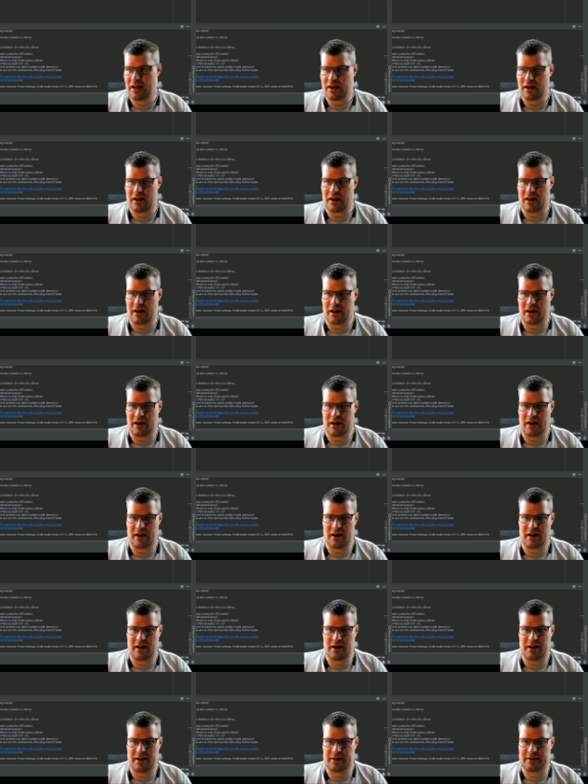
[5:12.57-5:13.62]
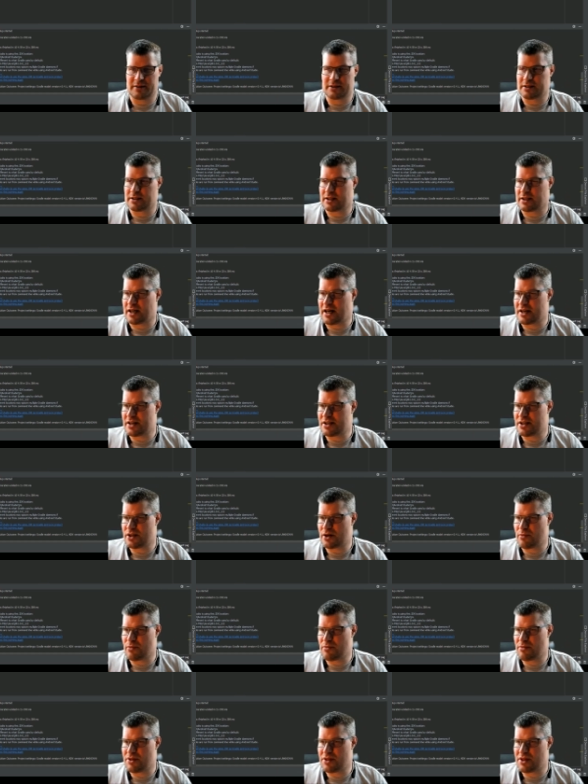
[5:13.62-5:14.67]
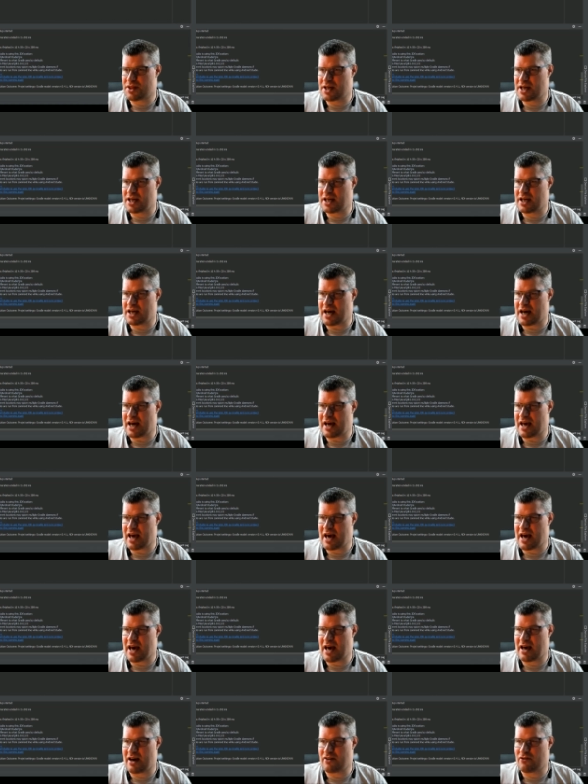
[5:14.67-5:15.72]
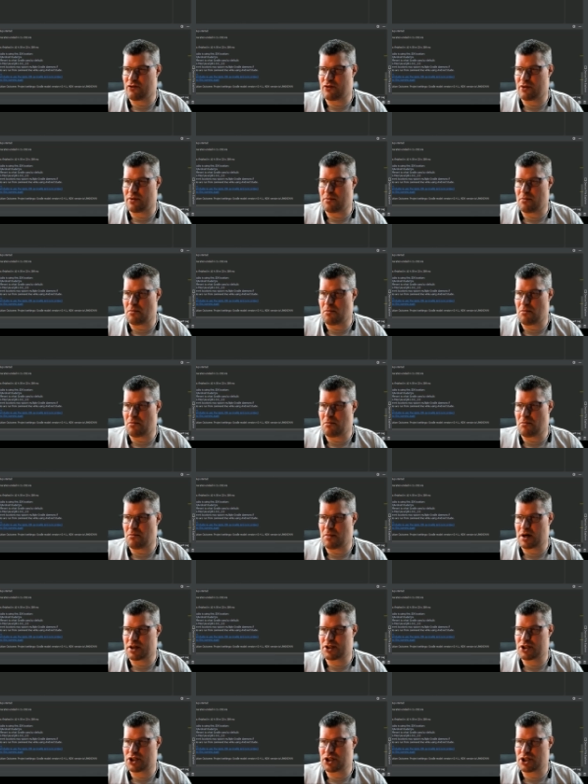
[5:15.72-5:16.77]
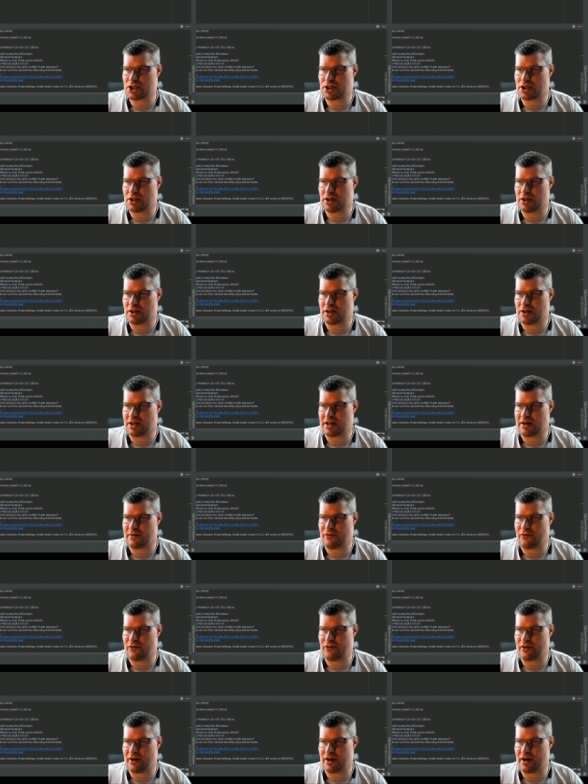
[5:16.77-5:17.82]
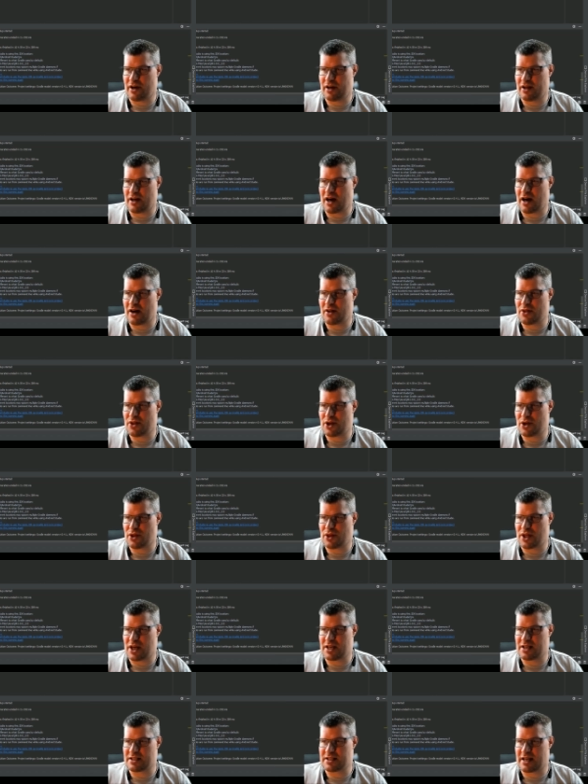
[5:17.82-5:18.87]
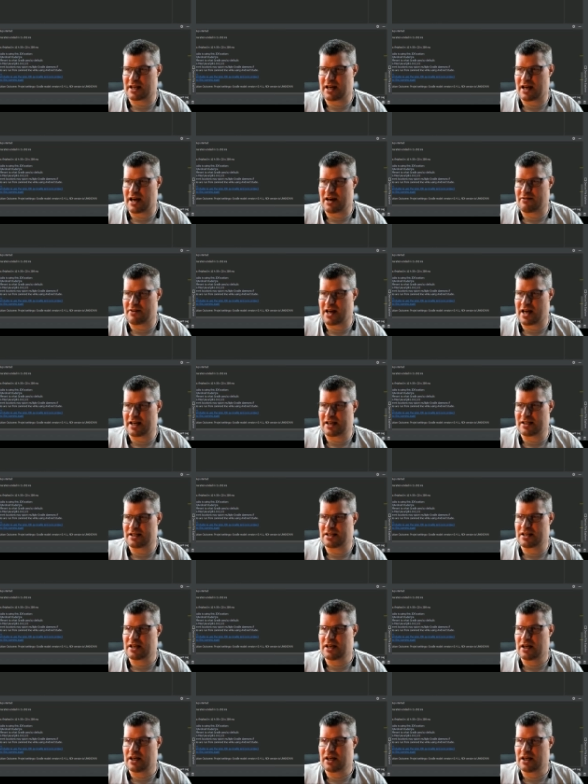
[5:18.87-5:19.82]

Uh, I don't think I have much different uh, other things that I have added